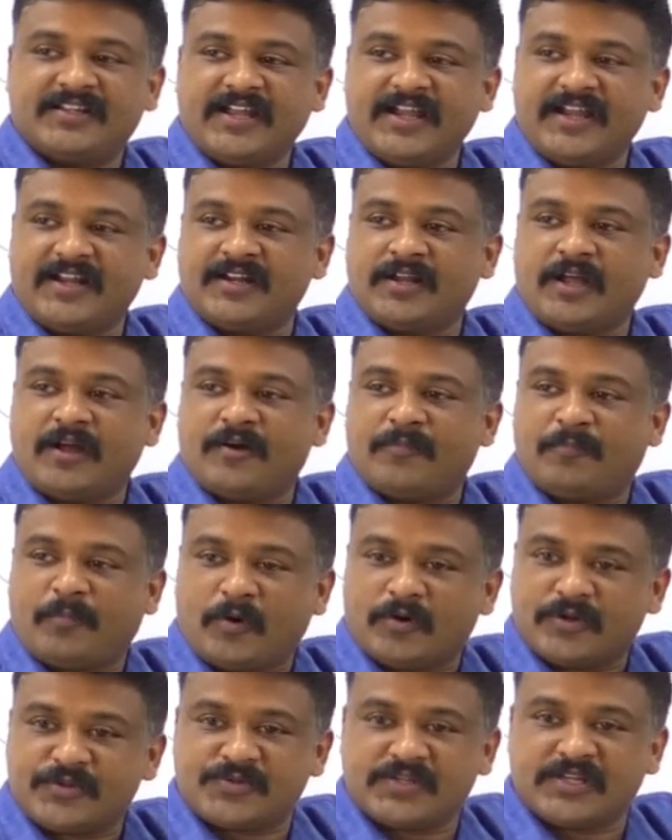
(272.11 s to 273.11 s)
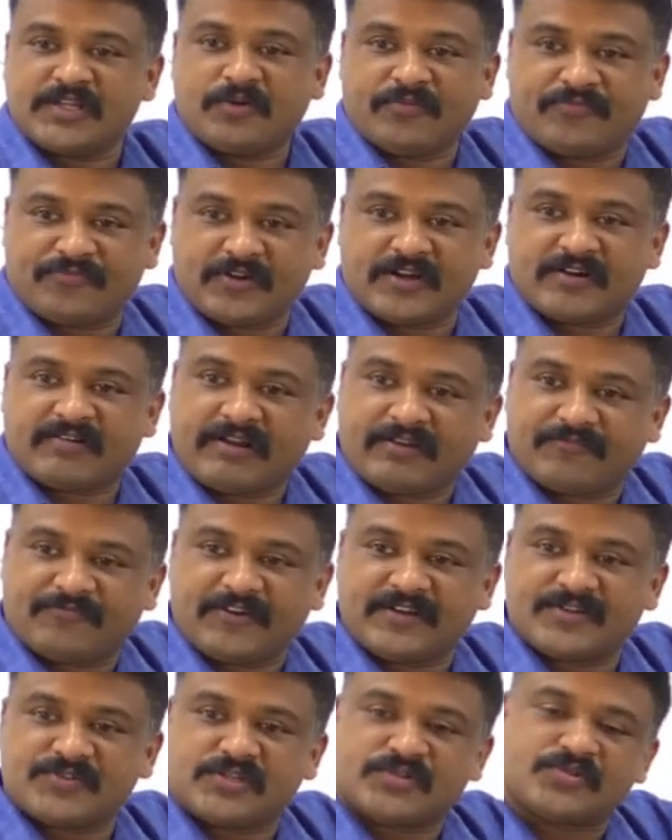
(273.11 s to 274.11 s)
Then uh, policy of uh, ring
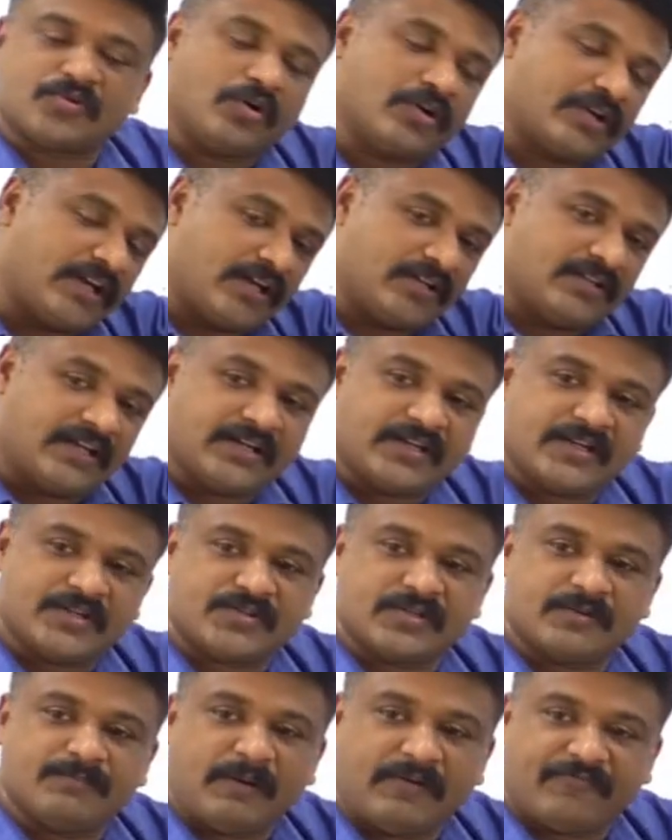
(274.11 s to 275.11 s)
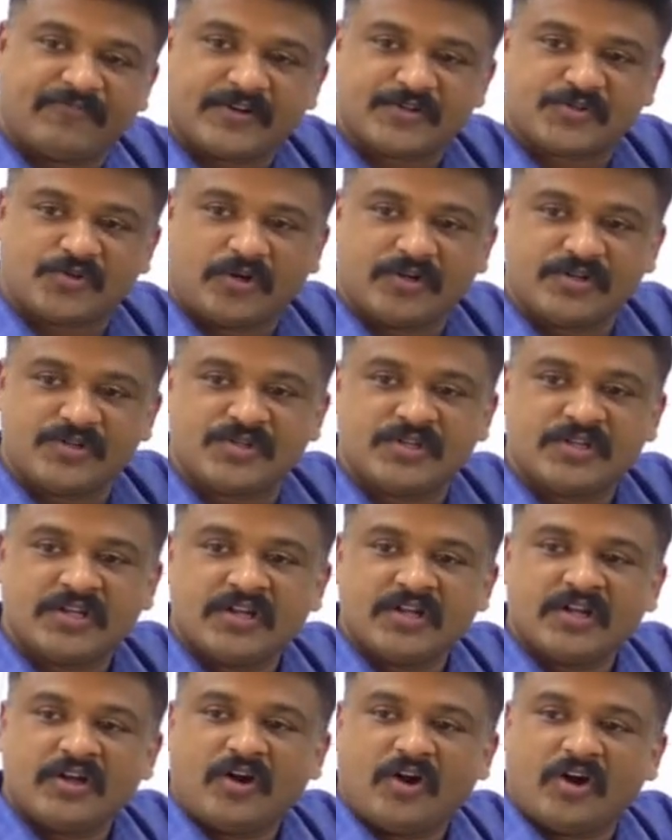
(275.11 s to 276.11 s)
fence is okay. That is uh, buffer zones.
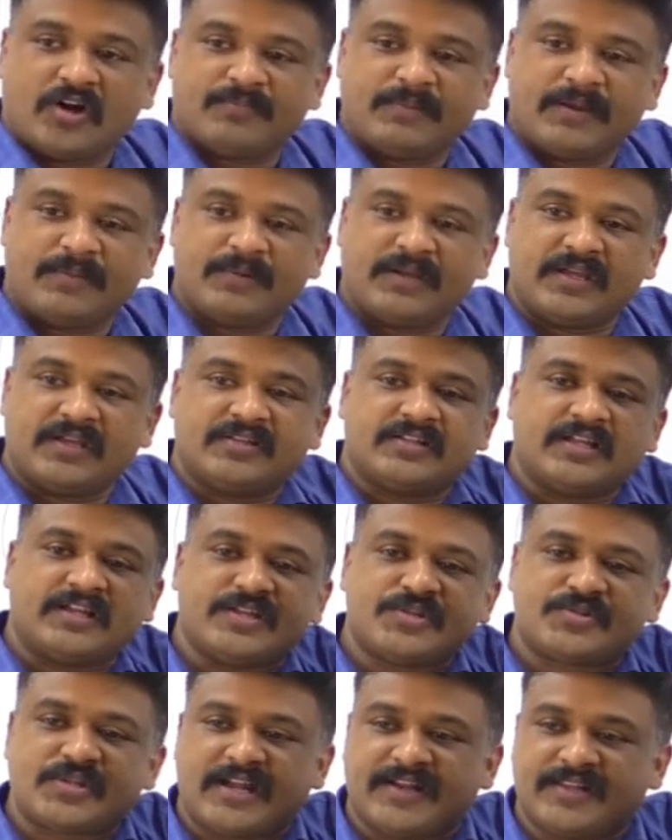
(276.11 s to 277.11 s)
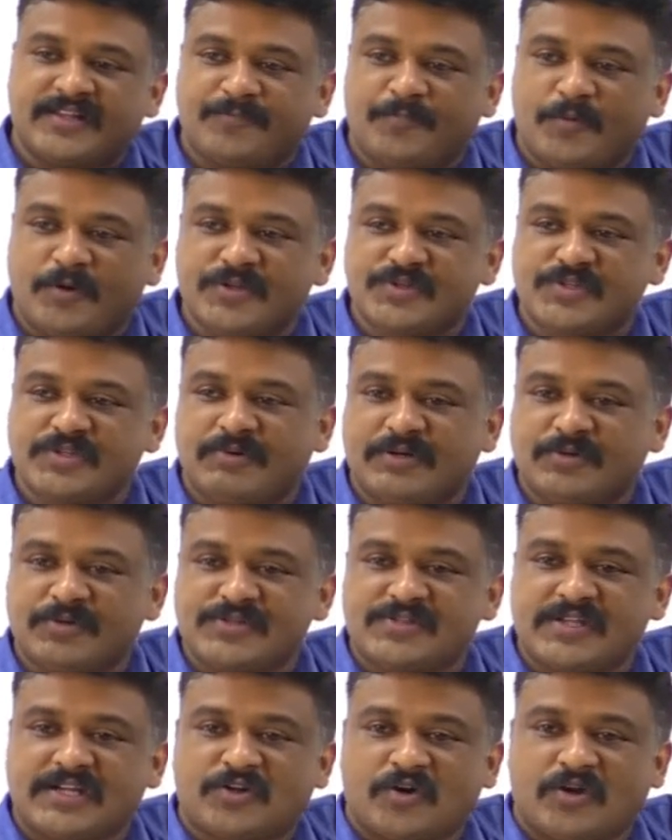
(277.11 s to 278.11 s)
Or maybe there is another policy, what
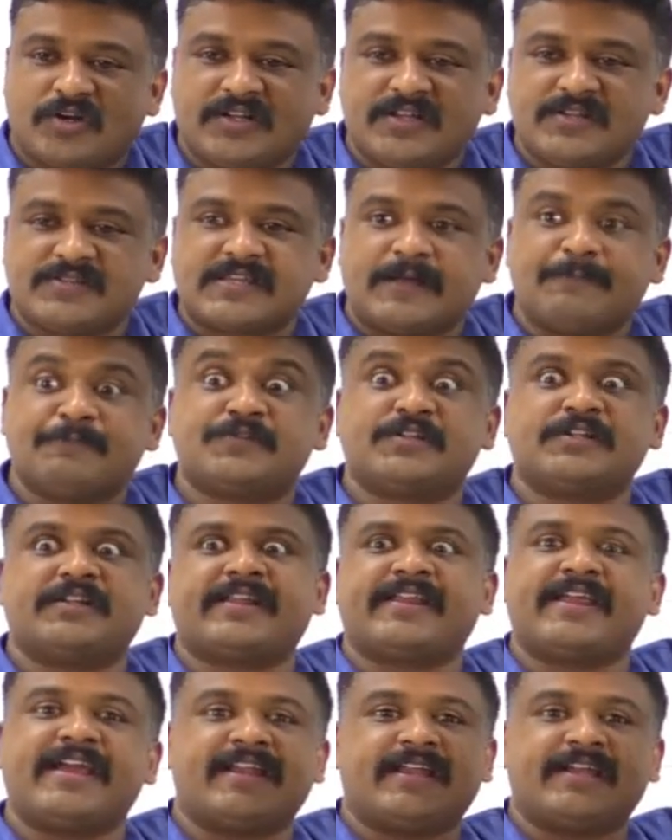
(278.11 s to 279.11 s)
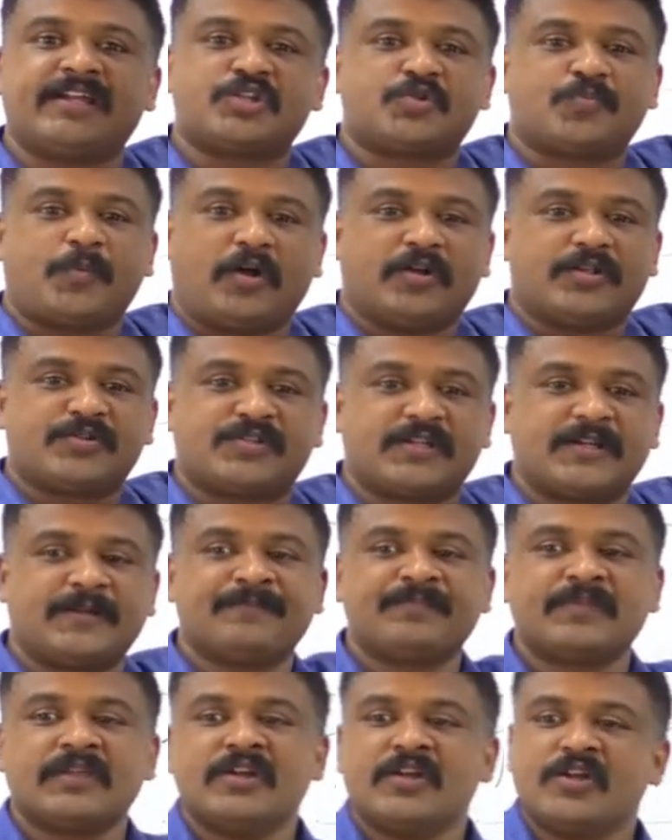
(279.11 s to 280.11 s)
was that called? A subsidiary alliance policy.
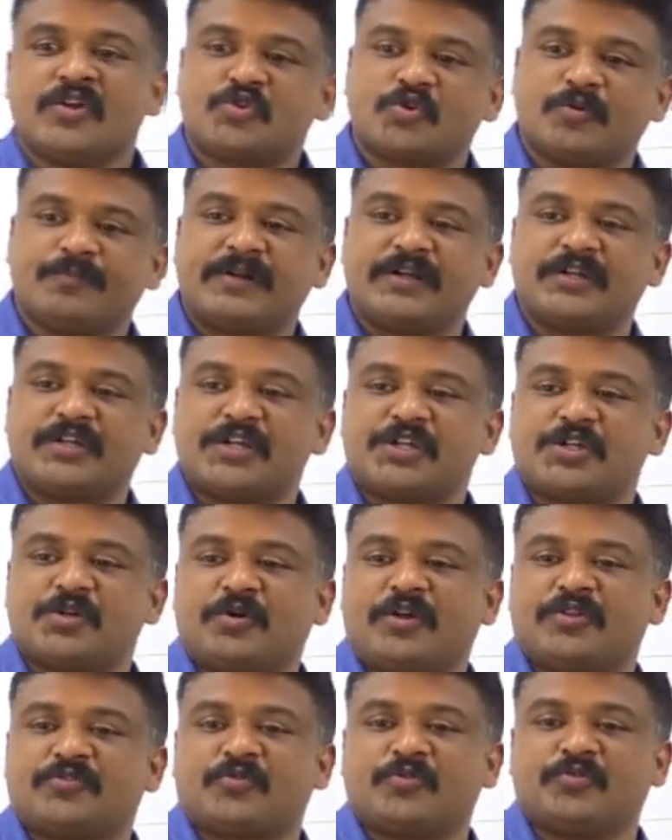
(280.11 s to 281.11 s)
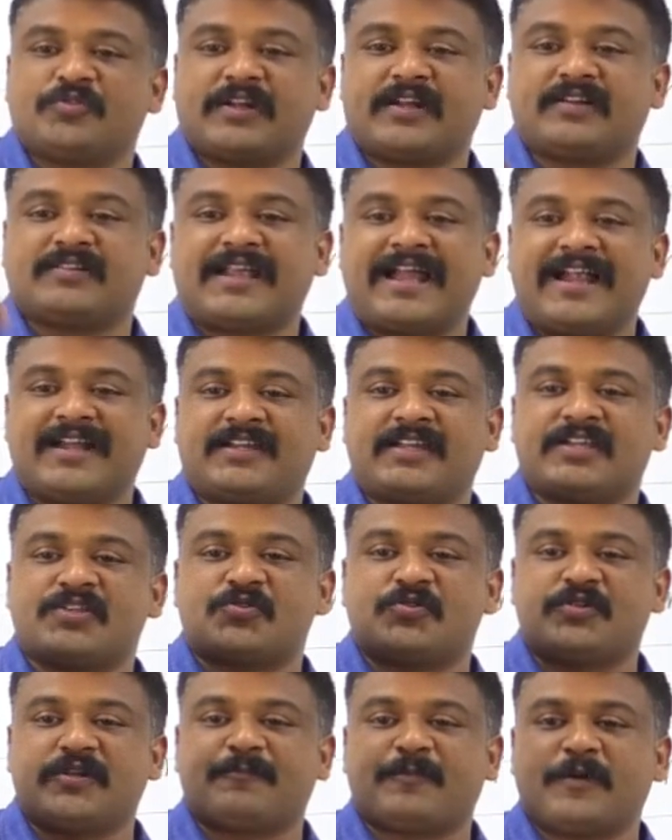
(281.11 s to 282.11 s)
So, British, you know, through their
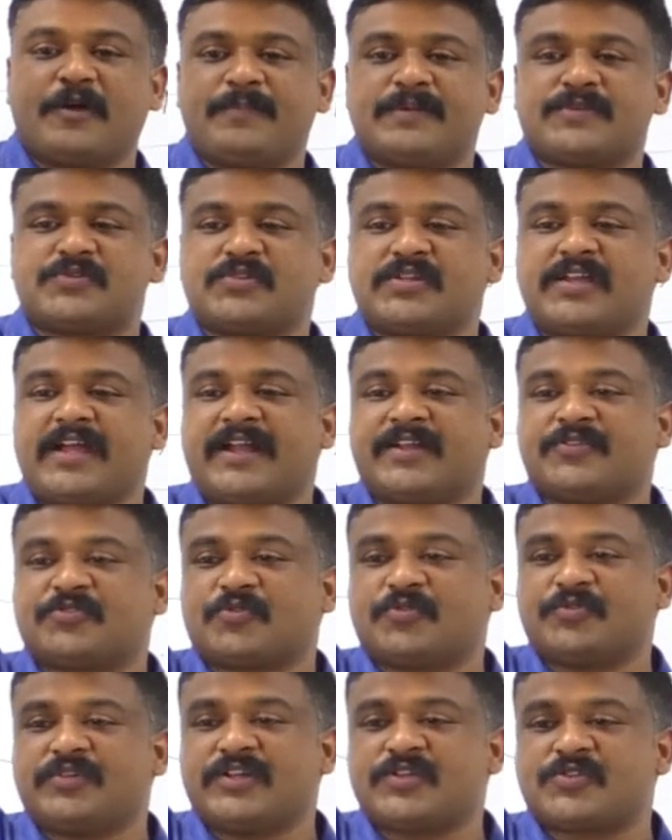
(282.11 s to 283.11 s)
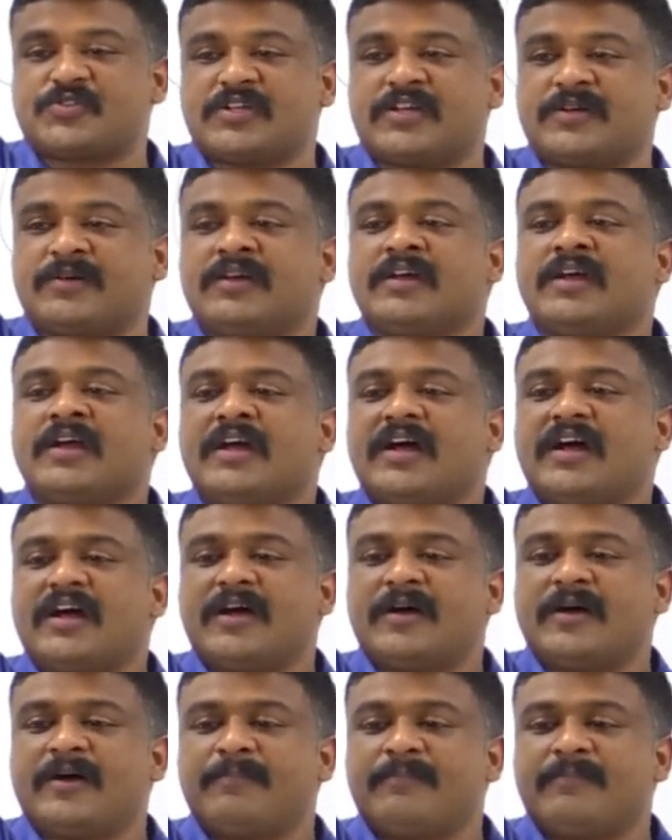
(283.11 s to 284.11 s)
tactics, diplomacy and through these uh,
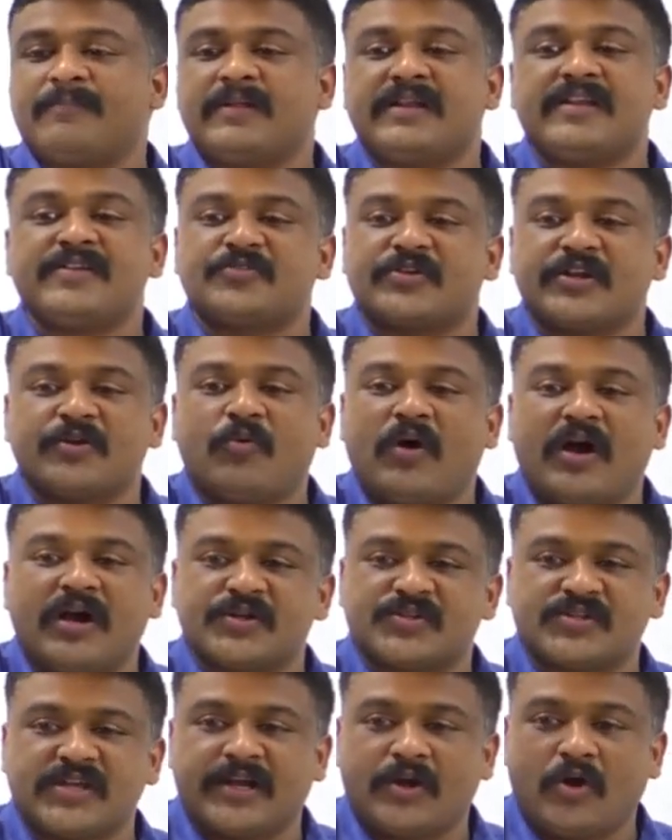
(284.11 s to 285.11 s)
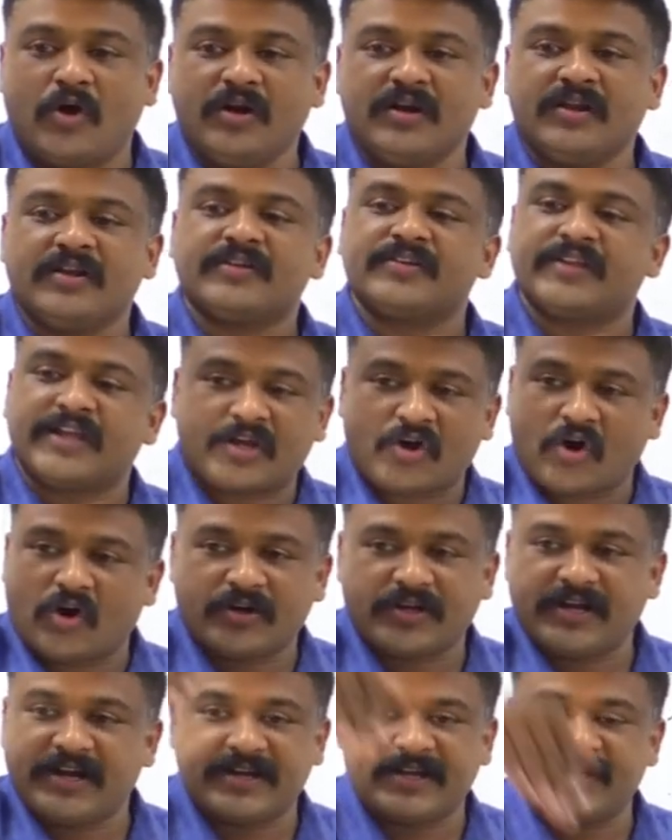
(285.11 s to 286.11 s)
uh, military wars and all, they
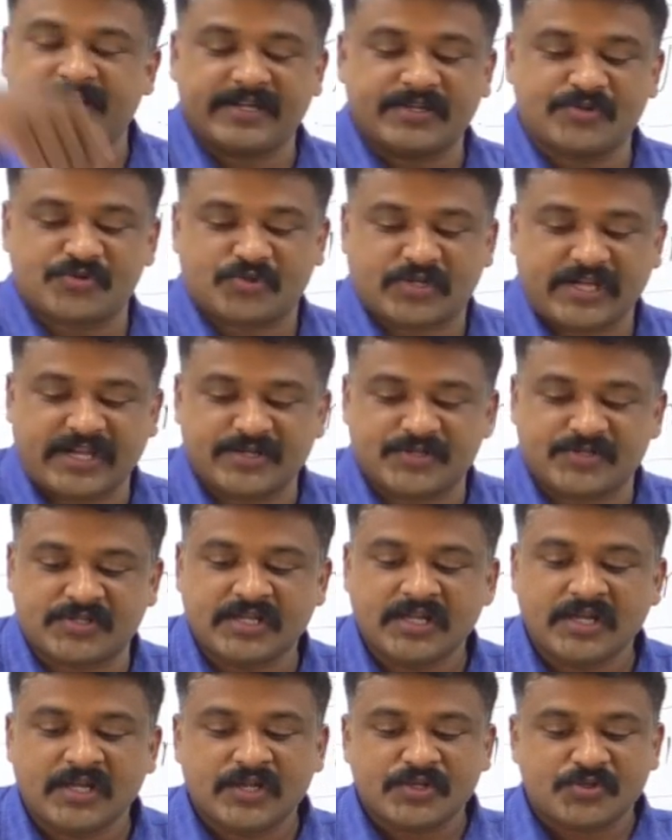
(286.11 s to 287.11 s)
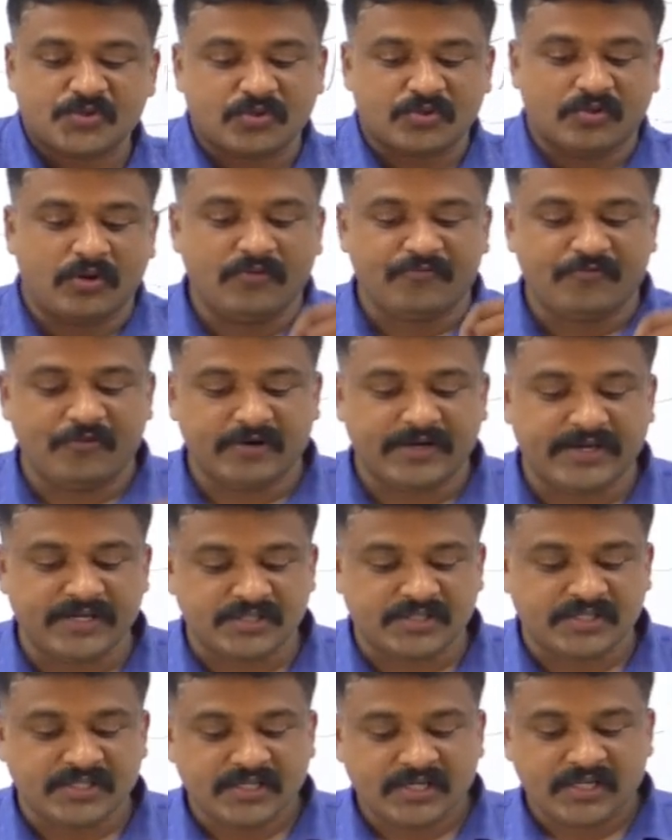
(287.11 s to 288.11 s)
conquered Indian states. So, go for
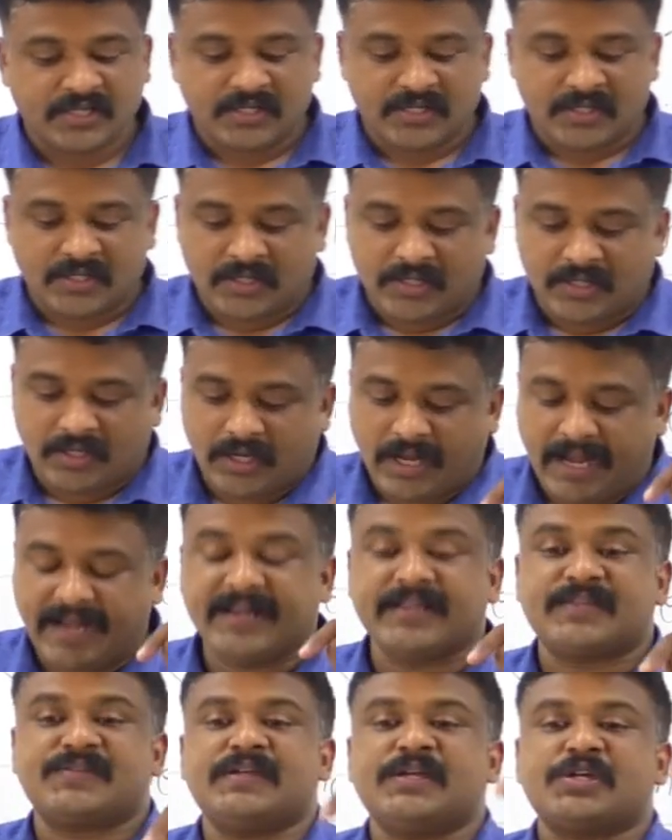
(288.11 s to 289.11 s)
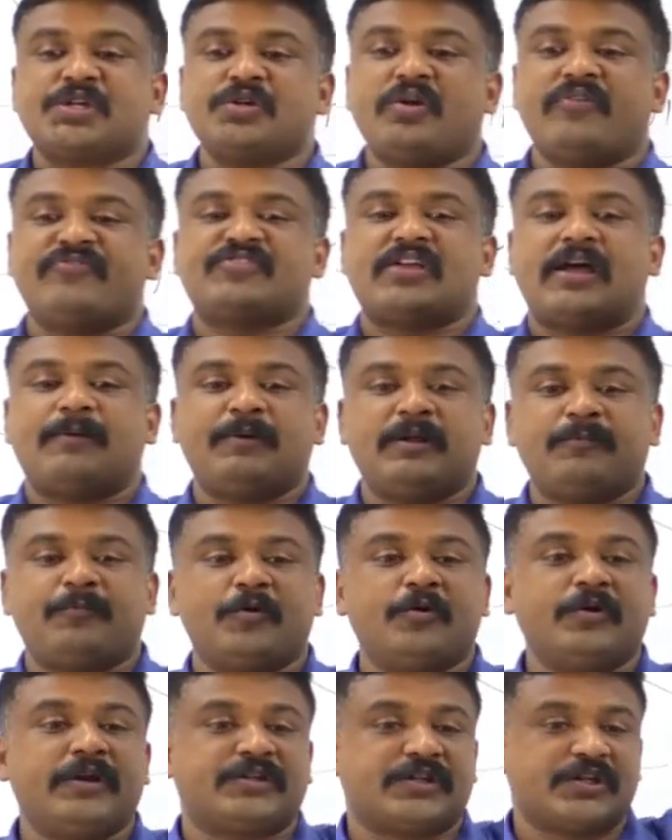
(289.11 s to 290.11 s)
it. Annexation of
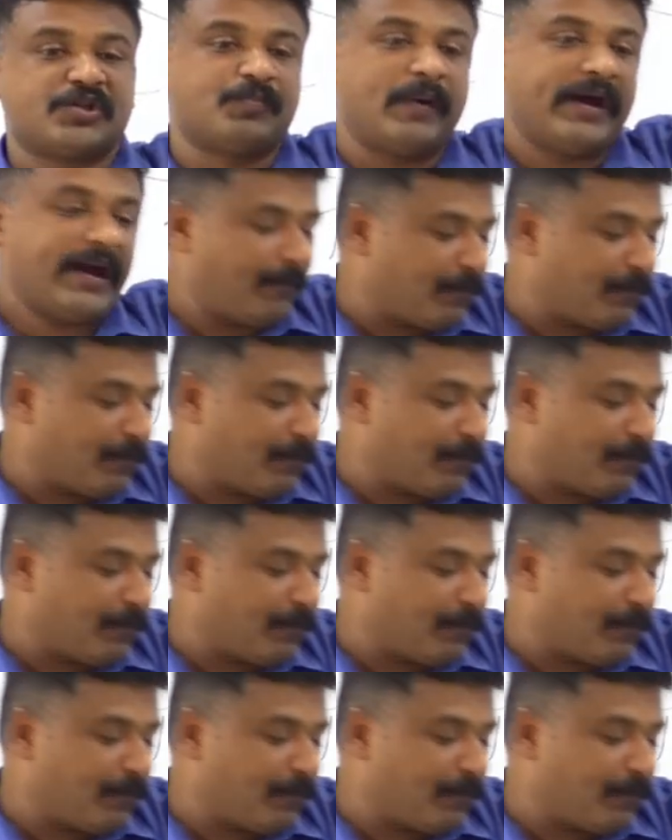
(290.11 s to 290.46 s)
Sambalpur, it is by